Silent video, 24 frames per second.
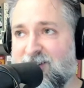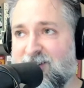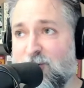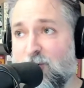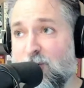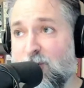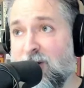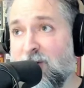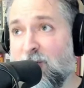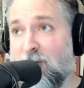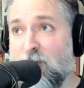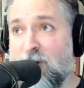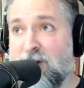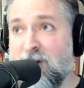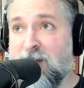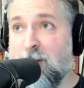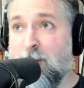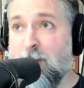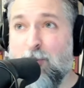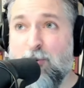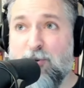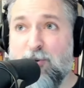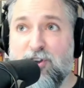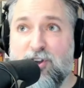You know, or I'd
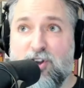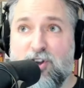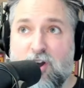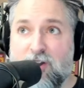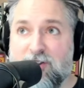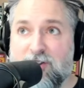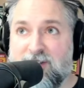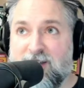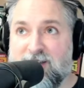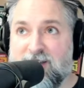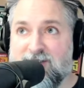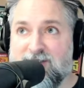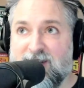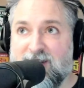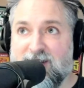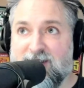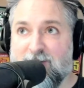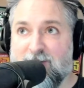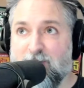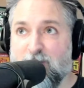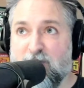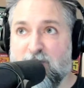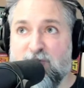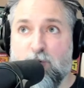come up with a contest
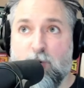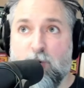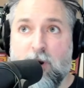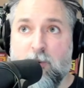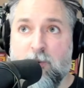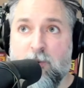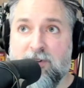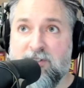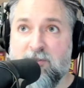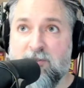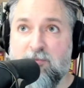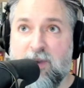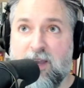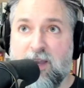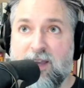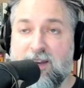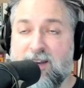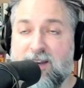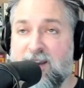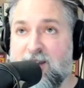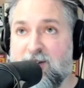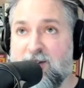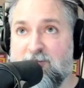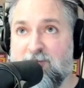before I went to bed,
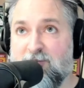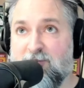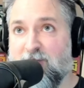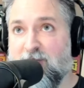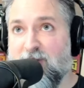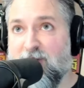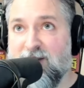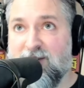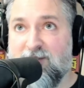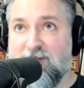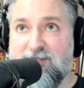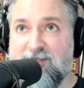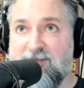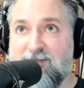and I'd